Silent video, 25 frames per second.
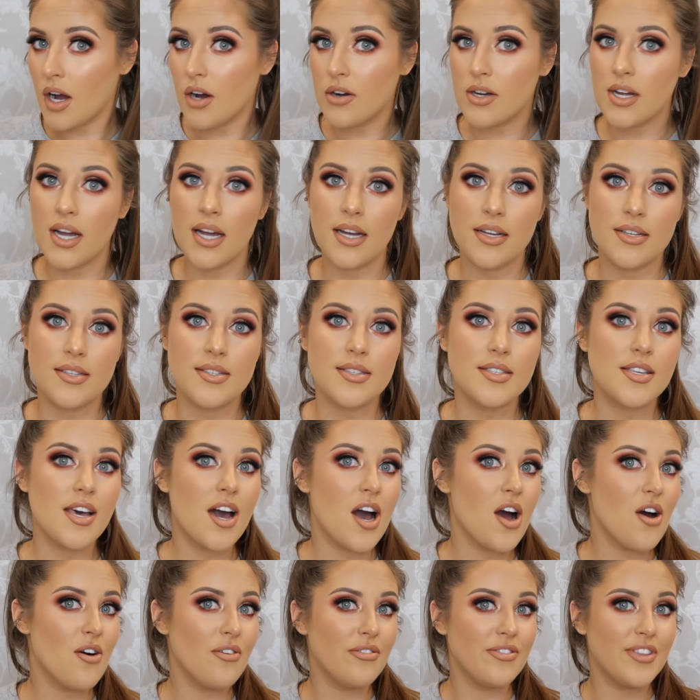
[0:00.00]
Okay,
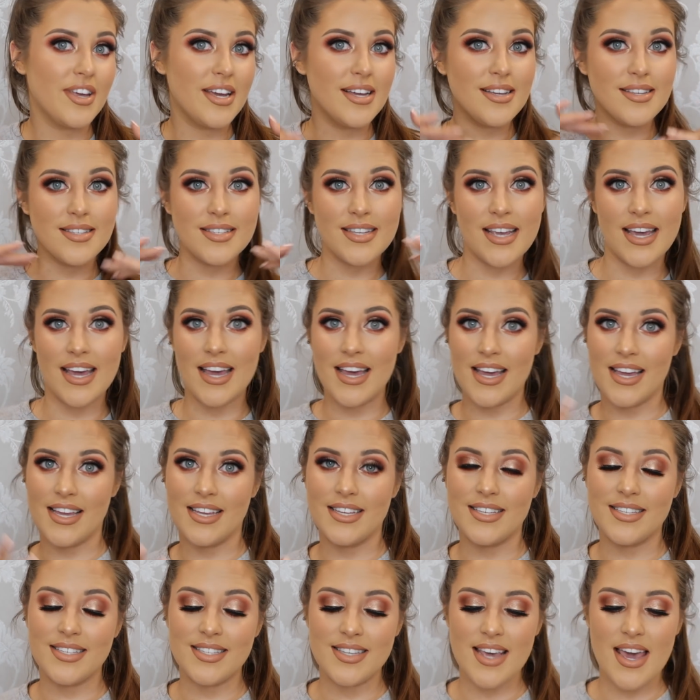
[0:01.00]
so this
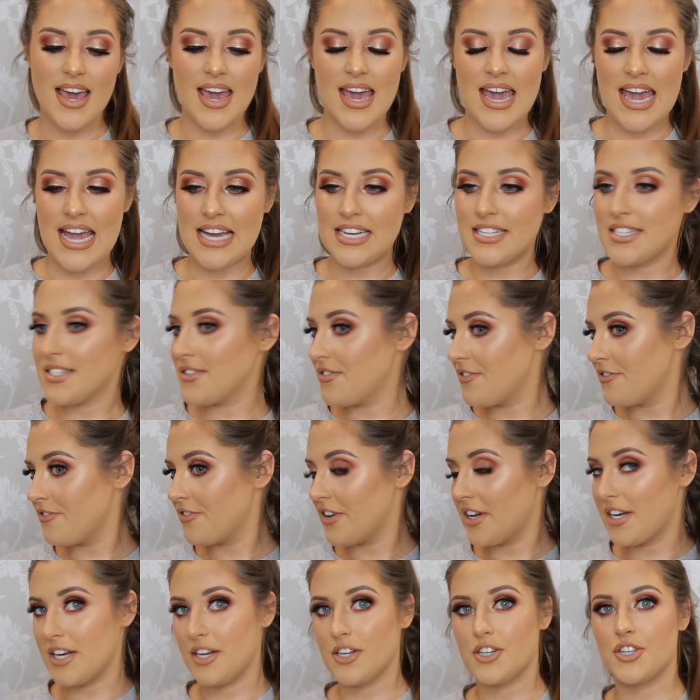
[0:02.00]
is it
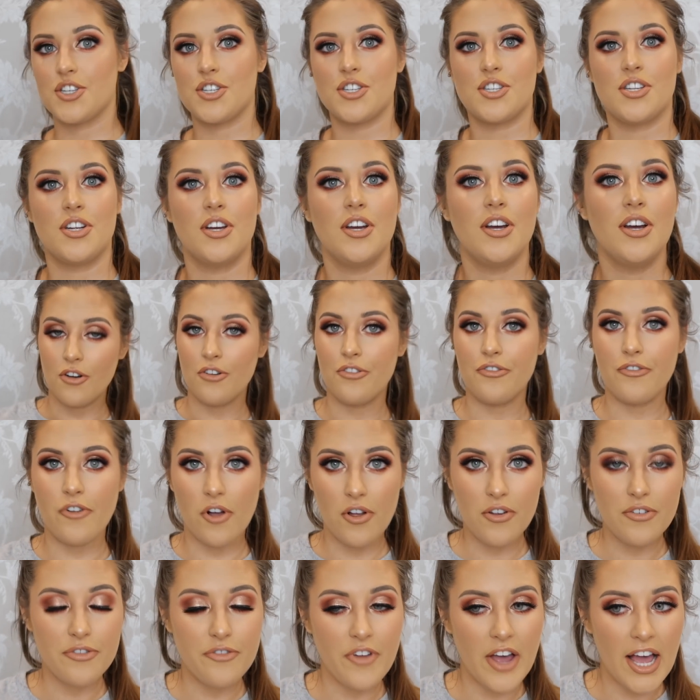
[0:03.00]
finished.
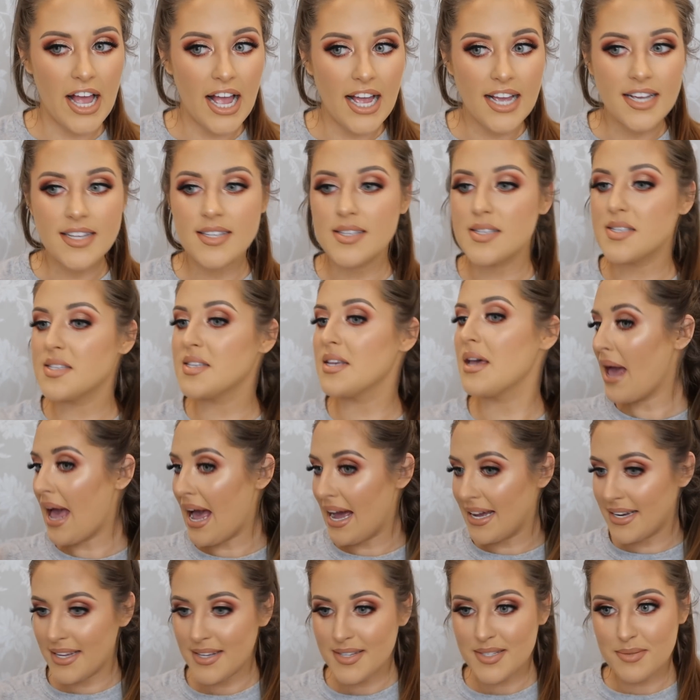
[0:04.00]
Full face,
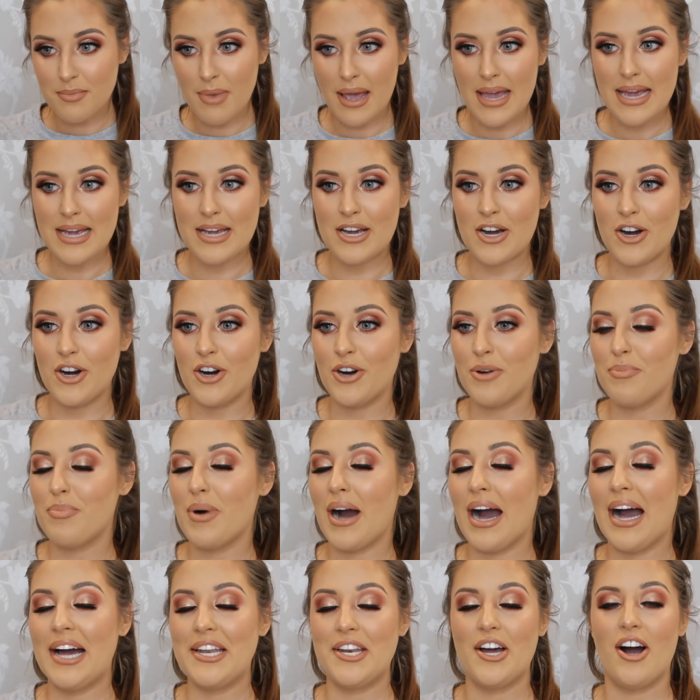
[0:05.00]
Penneys
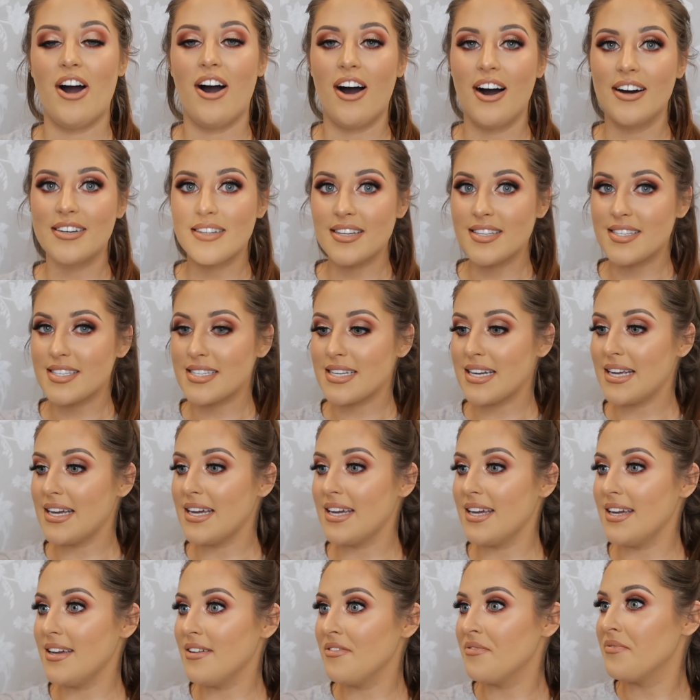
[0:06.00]
makeup, and
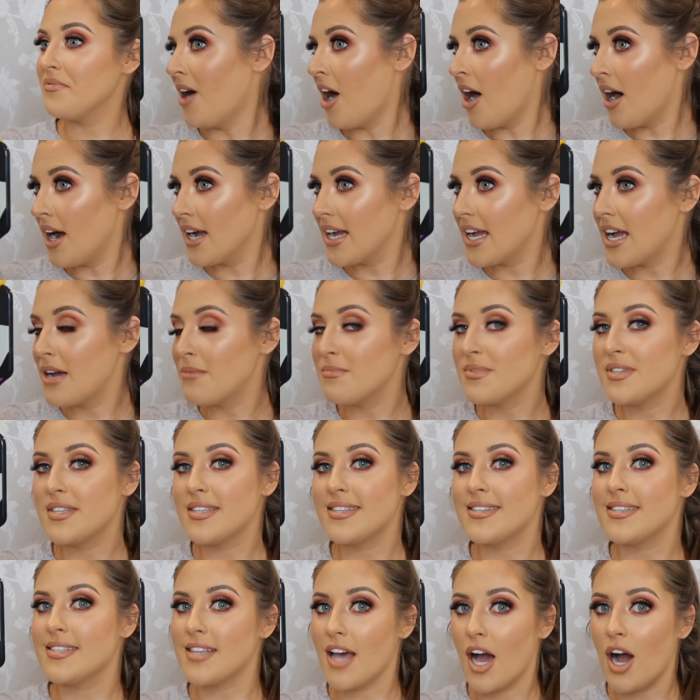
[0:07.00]
honestly, I am
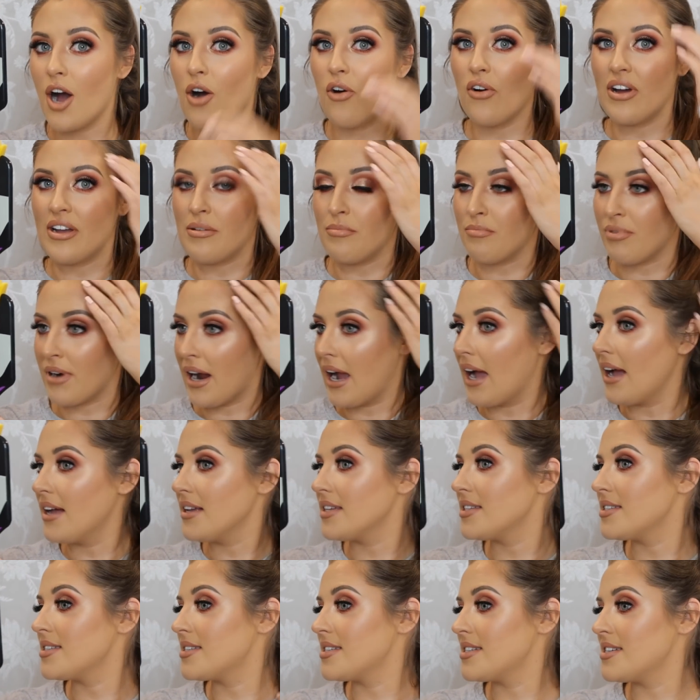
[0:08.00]
so
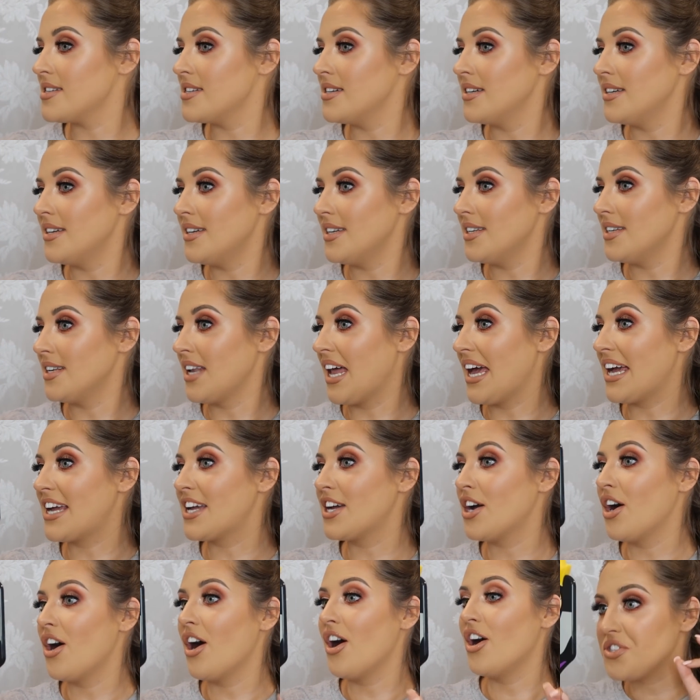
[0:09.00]
impressed.
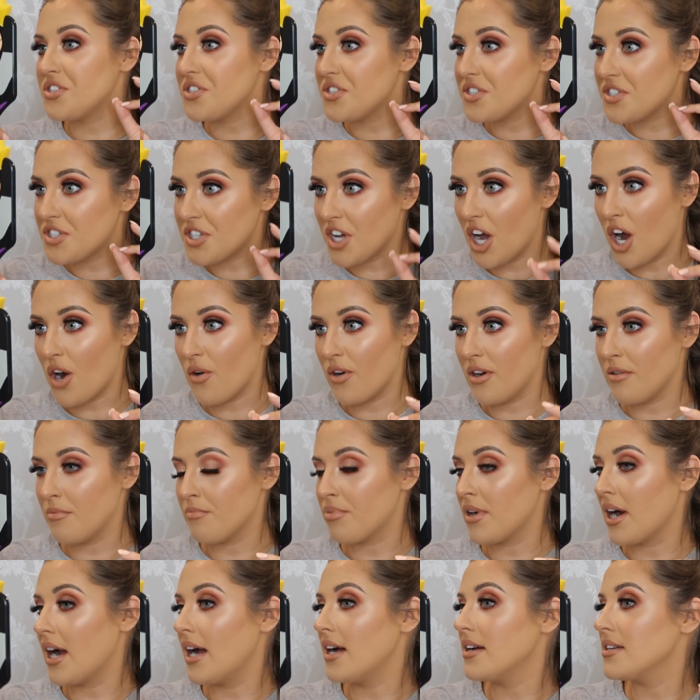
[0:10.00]
Like, so
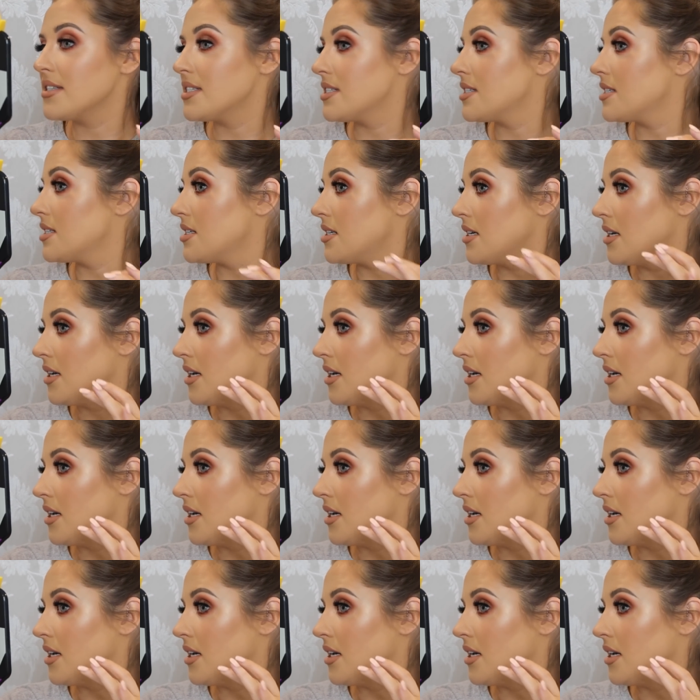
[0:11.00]
impressed.